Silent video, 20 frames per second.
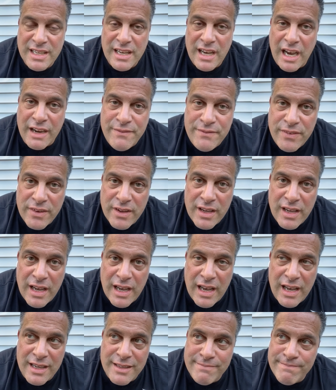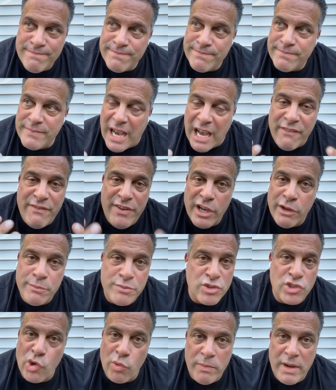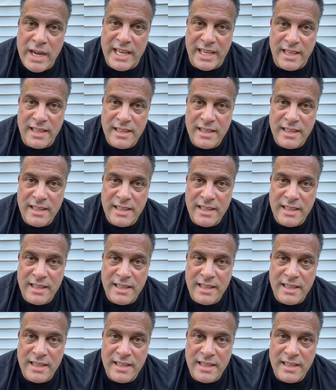I've, I've helped so many.